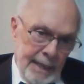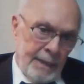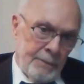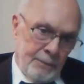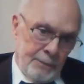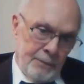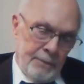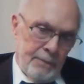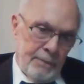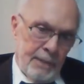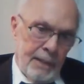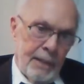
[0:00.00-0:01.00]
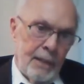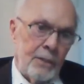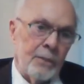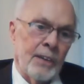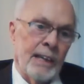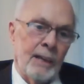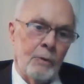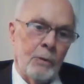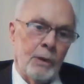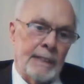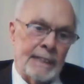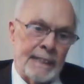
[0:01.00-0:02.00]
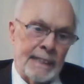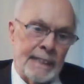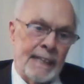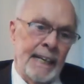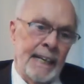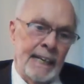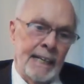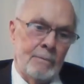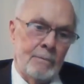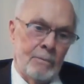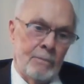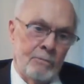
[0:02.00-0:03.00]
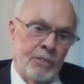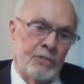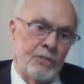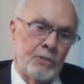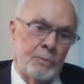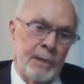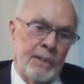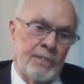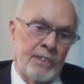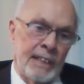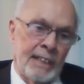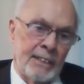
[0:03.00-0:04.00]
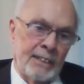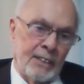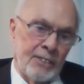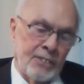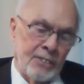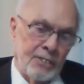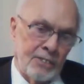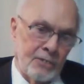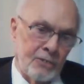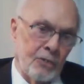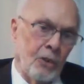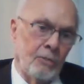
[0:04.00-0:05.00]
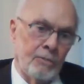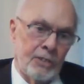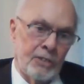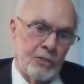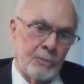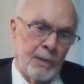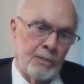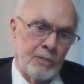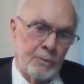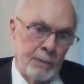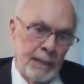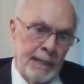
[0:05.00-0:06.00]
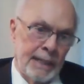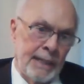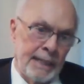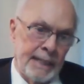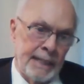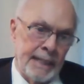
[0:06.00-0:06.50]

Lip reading: If they are willing to name Richard Spencer and to show Richard Spencer being hit